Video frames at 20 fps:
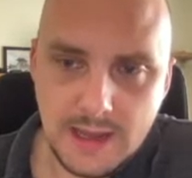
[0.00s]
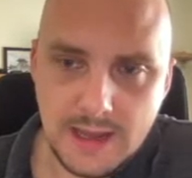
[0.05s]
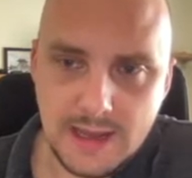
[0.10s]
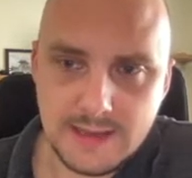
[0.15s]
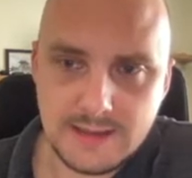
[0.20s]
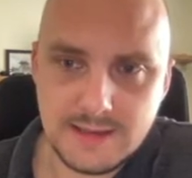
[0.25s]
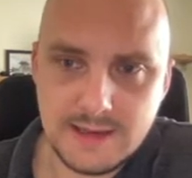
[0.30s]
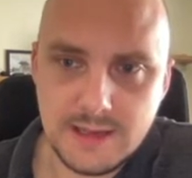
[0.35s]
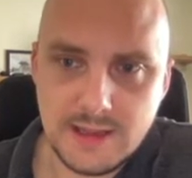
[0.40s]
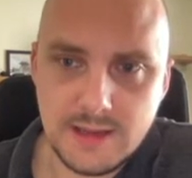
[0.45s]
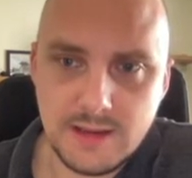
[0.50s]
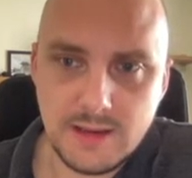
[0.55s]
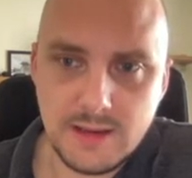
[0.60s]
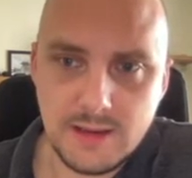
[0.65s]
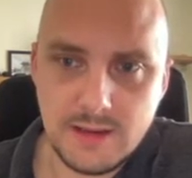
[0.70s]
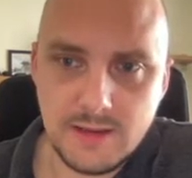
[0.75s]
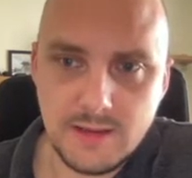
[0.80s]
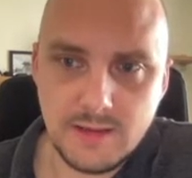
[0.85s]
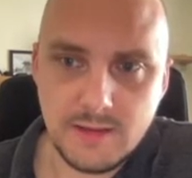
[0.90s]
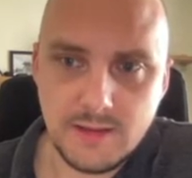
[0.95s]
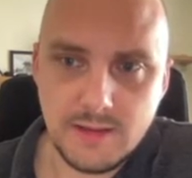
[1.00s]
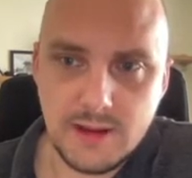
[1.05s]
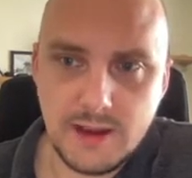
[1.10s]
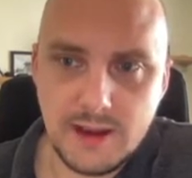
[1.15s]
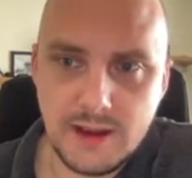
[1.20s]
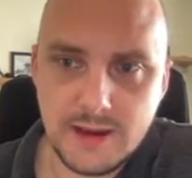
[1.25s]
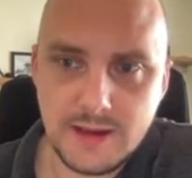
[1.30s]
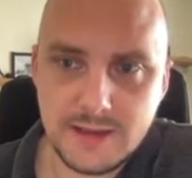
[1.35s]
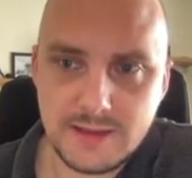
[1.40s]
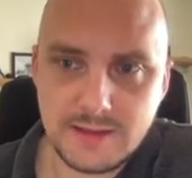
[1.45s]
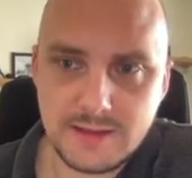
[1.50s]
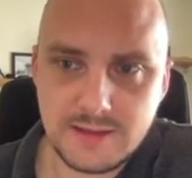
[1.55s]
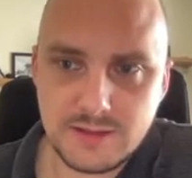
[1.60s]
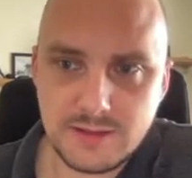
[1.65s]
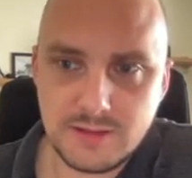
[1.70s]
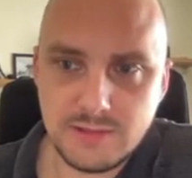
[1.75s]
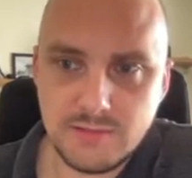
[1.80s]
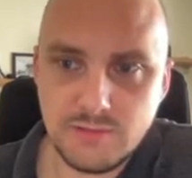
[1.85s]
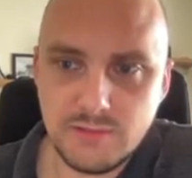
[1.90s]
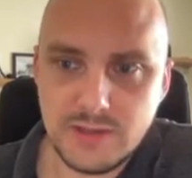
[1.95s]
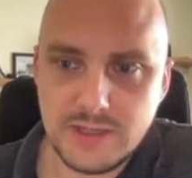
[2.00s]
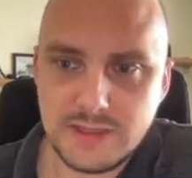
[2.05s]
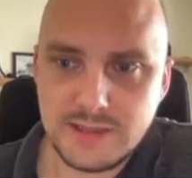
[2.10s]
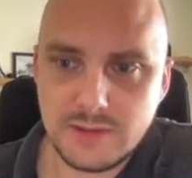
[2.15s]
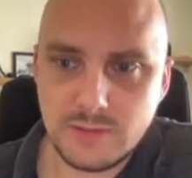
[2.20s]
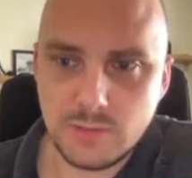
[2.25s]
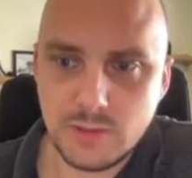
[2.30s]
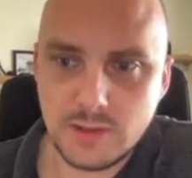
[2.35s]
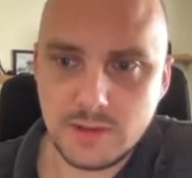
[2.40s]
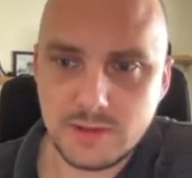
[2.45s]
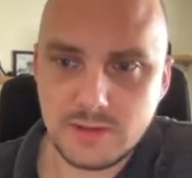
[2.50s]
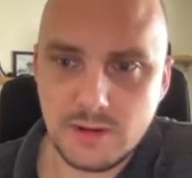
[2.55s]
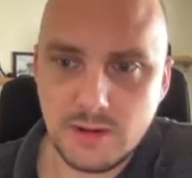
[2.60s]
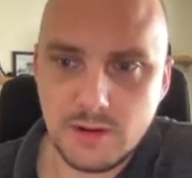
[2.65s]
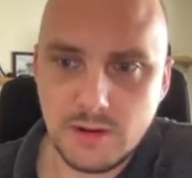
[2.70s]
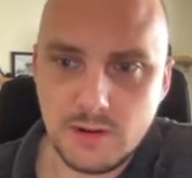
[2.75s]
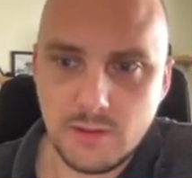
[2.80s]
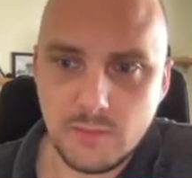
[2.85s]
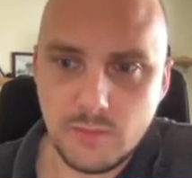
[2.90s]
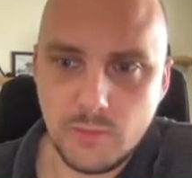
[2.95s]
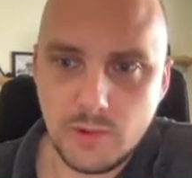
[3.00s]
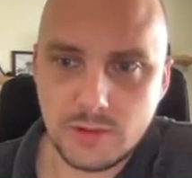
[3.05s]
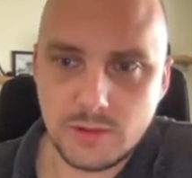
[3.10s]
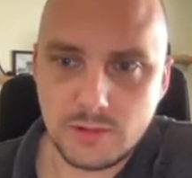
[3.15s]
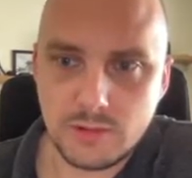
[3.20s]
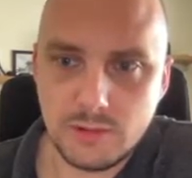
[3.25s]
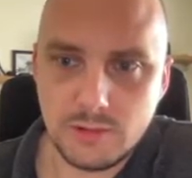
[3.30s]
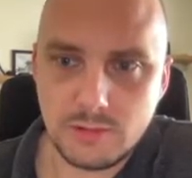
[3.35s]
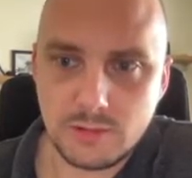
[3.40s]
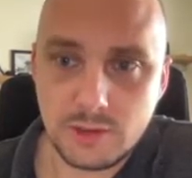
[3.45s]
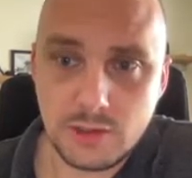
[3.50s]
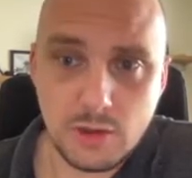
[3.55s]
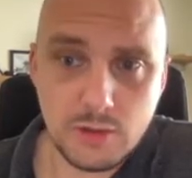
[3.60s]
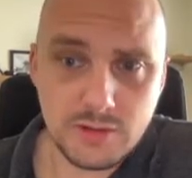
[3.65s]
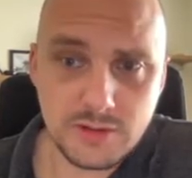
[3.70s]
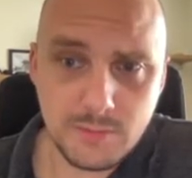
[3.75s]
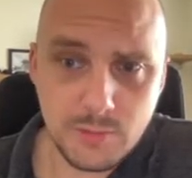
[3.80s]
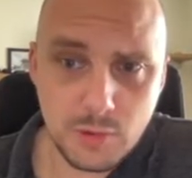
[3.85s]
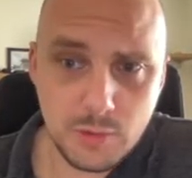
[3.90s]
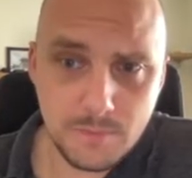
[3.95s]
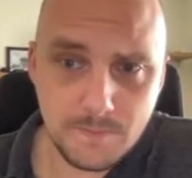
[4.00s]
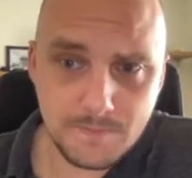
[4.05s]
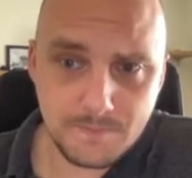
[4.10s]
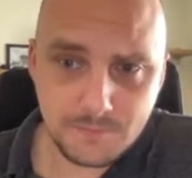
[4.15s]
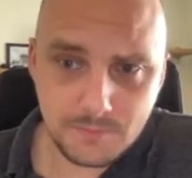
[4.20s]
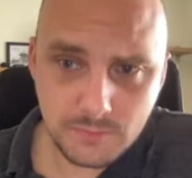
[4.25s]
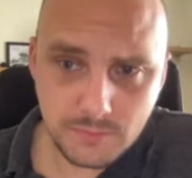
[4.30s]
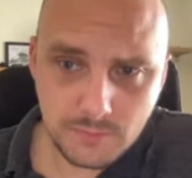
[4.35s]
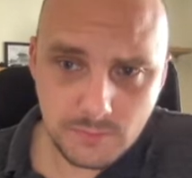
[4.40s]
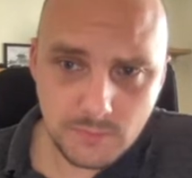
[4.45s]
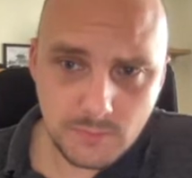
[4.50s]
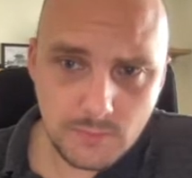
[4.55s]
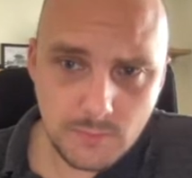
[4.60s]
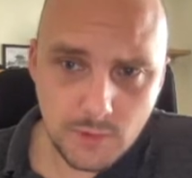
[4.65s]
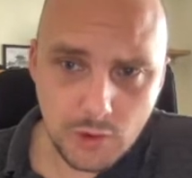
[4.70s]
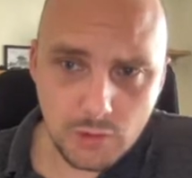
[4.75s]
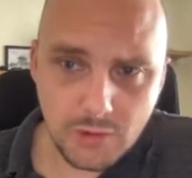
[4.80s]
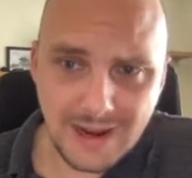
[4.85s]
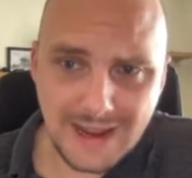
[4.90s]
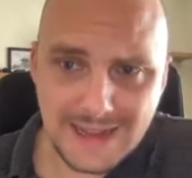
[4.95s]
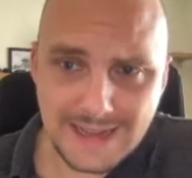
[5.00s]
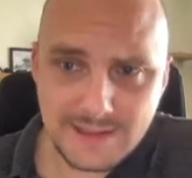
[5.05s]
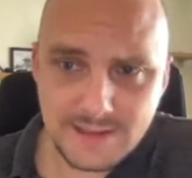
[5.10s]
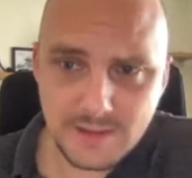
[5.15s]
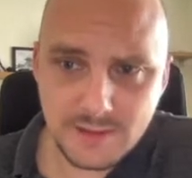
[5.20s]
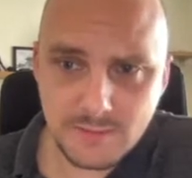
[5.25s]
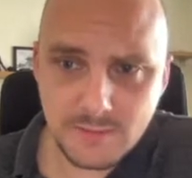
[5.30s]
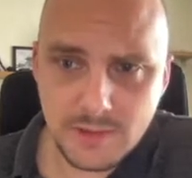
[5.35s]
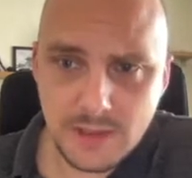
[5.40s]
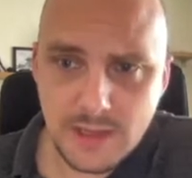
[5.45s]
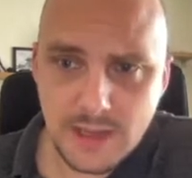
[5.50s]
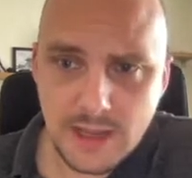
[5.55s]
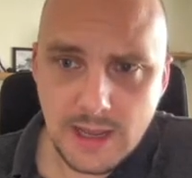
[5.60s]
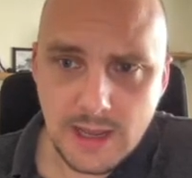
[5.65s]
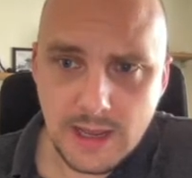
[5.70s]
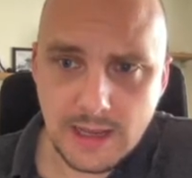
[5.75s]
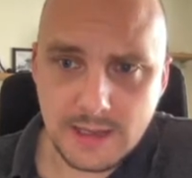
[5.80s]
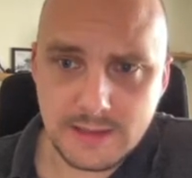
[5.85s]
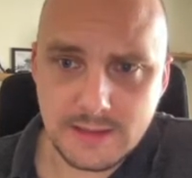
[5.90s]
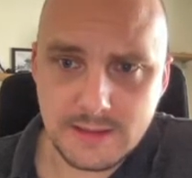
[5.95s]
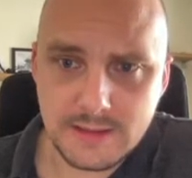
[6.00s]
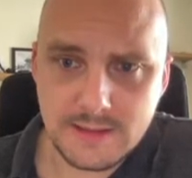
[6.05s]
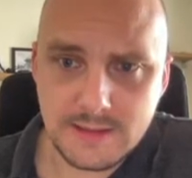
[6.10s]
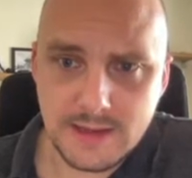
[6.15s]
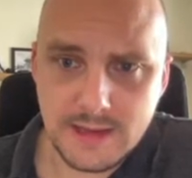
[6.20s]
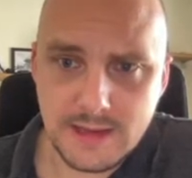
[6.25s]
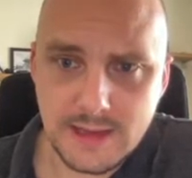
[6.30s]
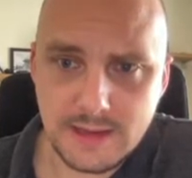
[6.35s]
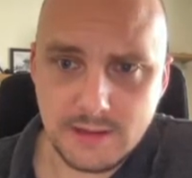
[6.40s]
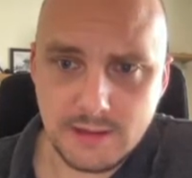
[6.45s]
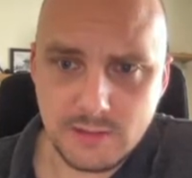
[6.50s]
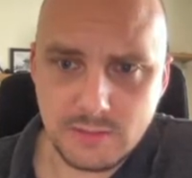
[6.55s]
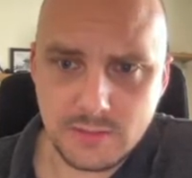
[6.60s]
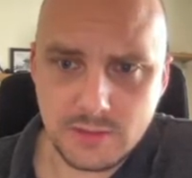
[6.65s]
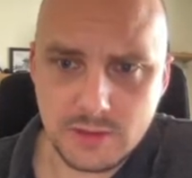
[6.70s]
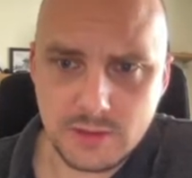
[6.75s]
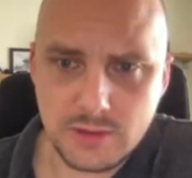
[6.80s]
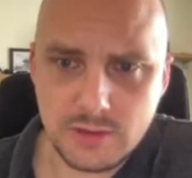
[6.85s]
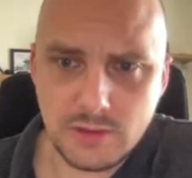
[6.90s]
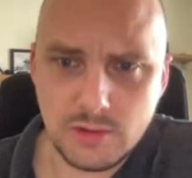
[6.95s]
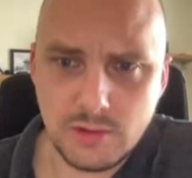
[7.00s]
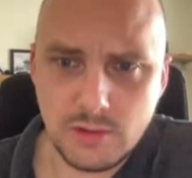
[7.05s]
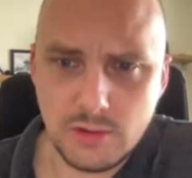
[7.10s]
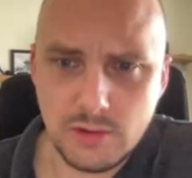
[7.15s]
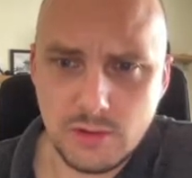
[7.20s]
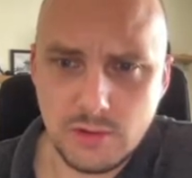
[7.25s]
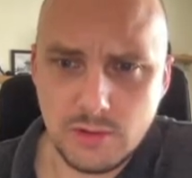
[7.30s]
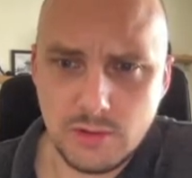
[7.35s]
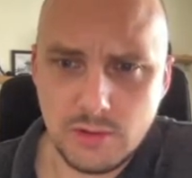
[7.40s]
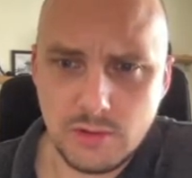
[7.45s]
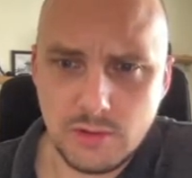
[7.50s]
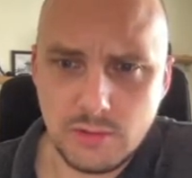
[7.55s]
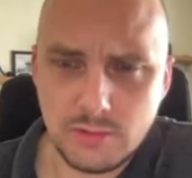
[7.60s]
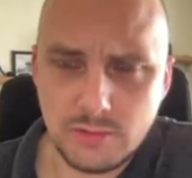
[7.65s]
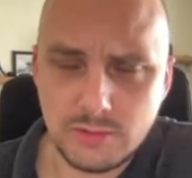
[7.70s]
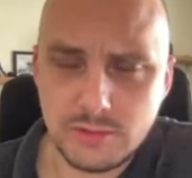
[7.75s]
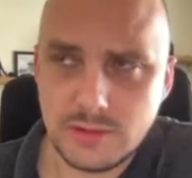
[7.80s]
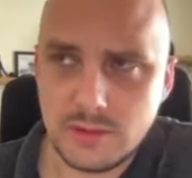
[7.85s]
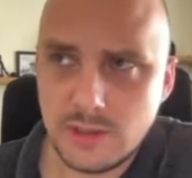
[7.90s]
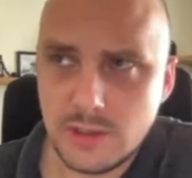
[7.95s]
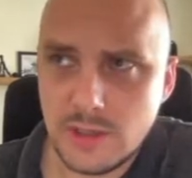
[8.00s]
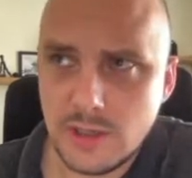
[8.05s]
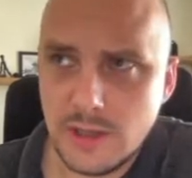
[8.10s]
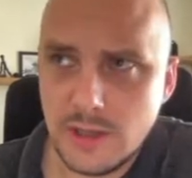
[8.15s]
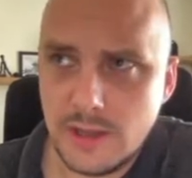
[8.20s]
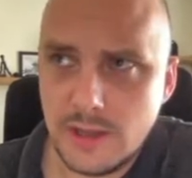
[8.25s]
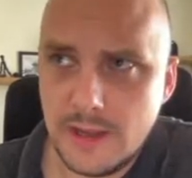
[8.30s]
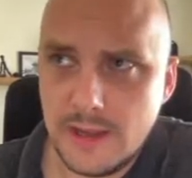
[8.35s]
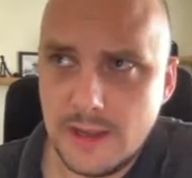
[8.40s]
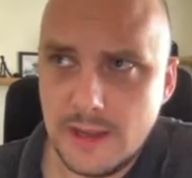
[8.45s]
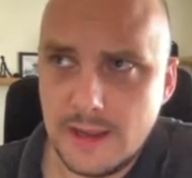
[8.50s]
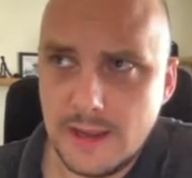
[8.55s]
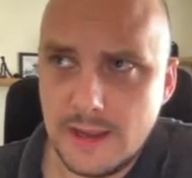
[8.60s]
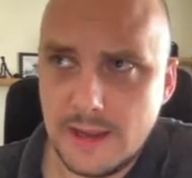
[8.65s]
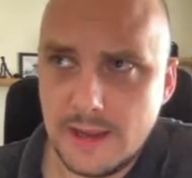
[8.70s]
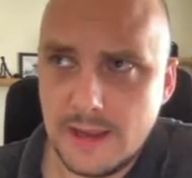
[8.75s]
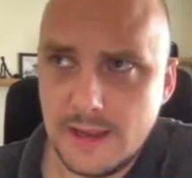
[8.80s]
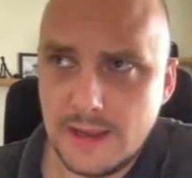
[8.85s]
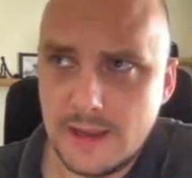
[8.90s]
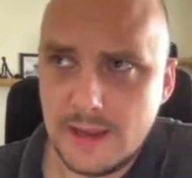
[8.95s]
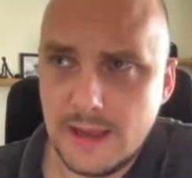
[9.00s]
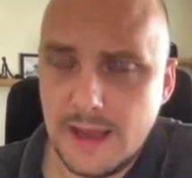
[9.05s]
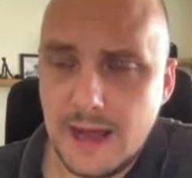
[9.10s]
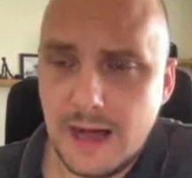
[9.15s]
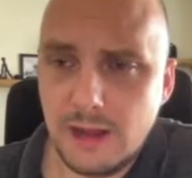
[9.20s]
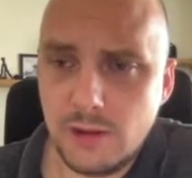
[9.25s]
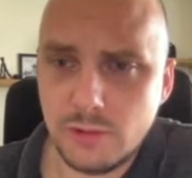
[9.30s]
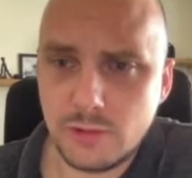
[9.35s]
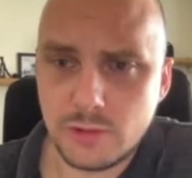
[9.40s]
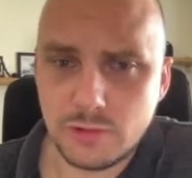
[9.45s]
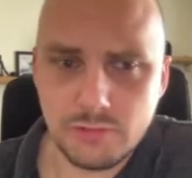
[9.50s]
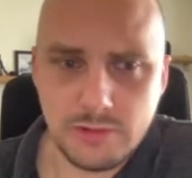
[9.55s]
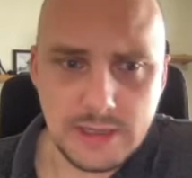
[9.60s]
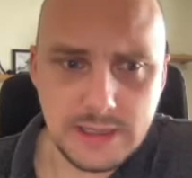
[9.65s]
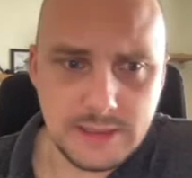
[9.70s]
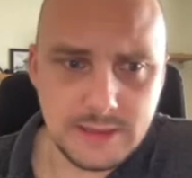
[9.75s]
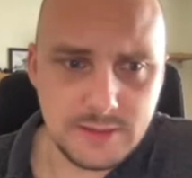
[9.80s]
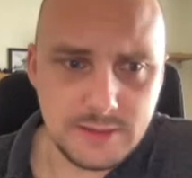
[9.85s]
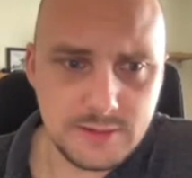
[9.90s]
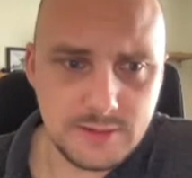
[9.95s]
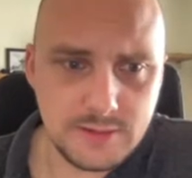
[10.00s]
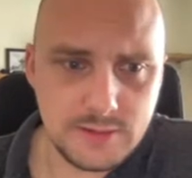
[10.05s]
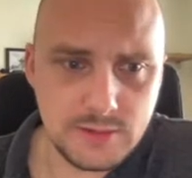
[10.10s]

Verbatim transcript: And uh, the, the highest rated ones are one called Cosmo or Atom and uh, another one called Uh, Algorand.